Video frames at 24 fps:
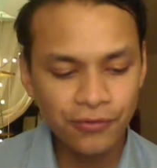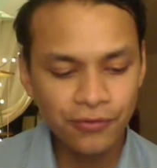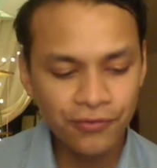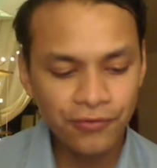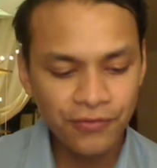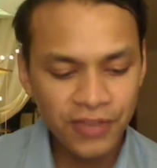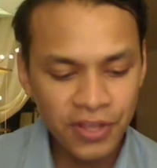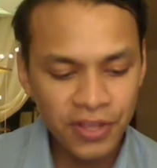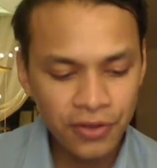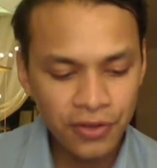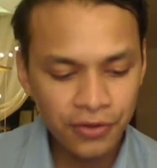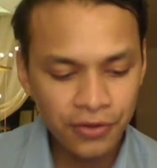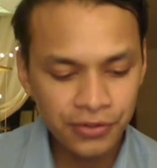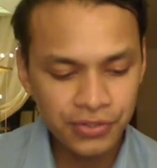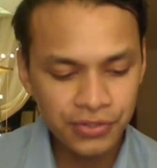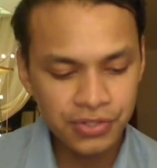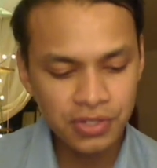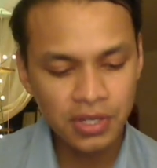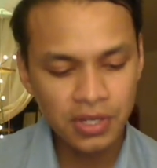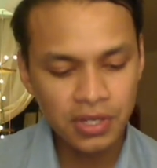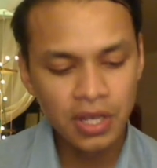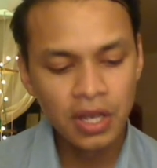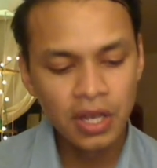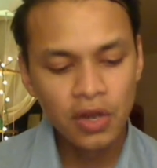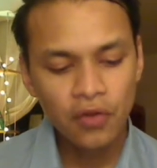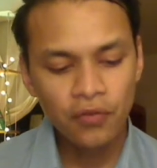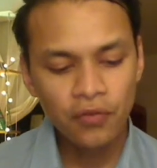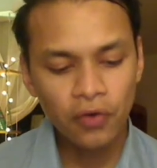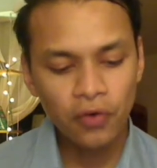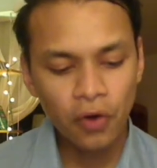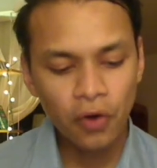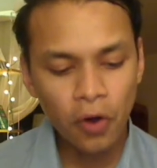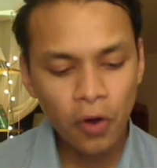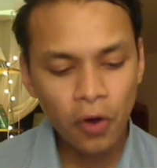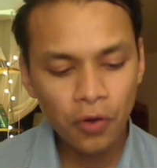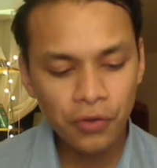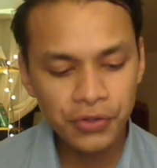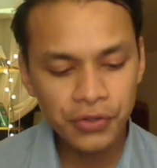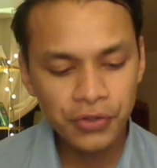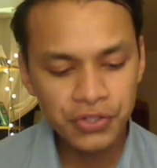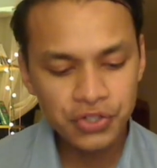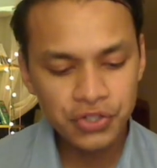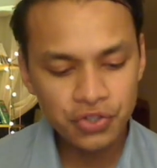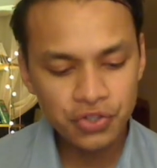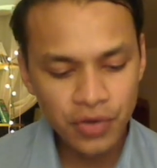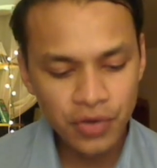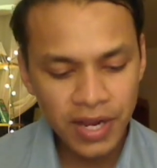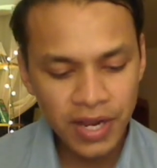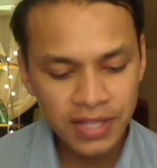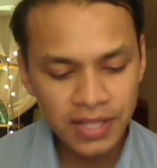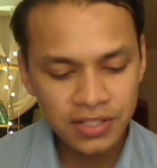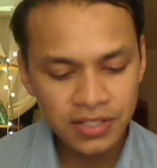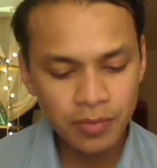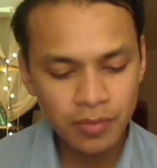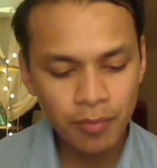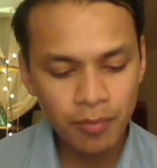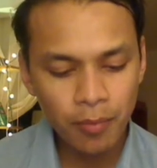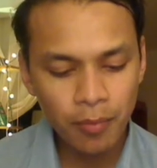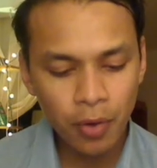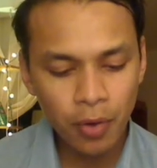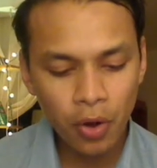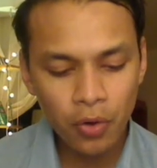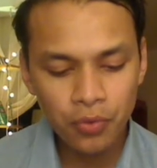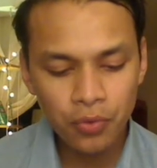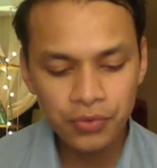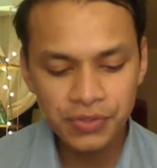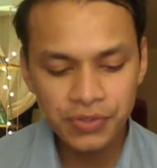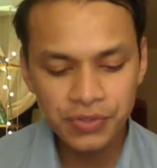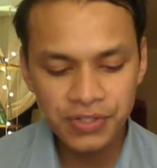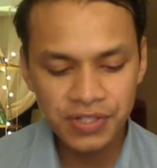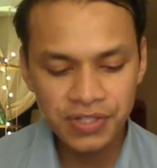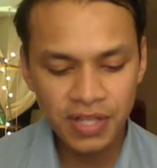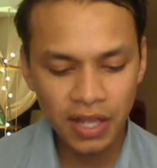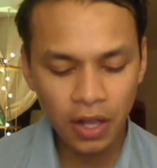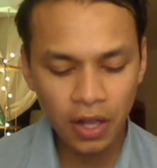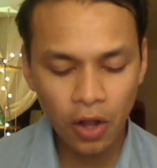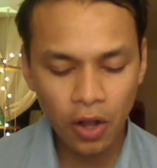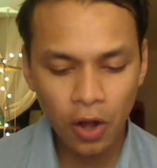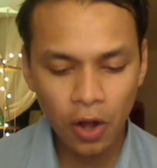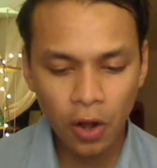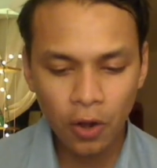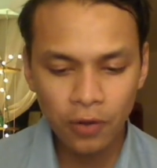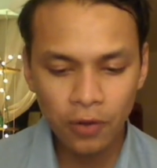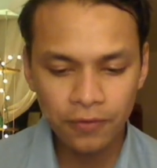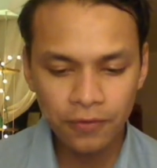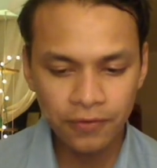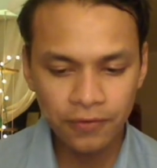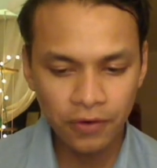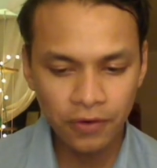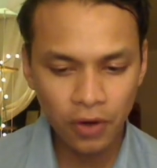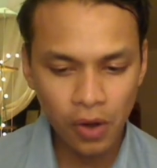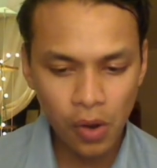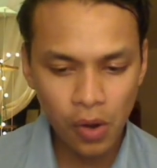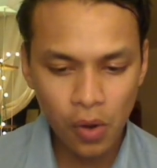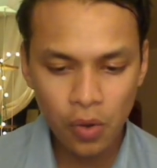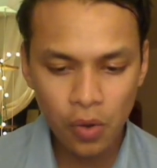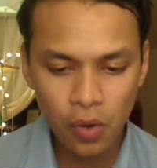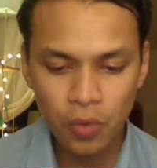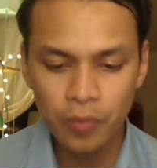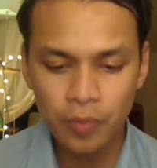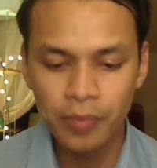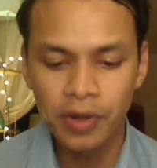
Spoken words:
feels for all the stranded bones that call for home.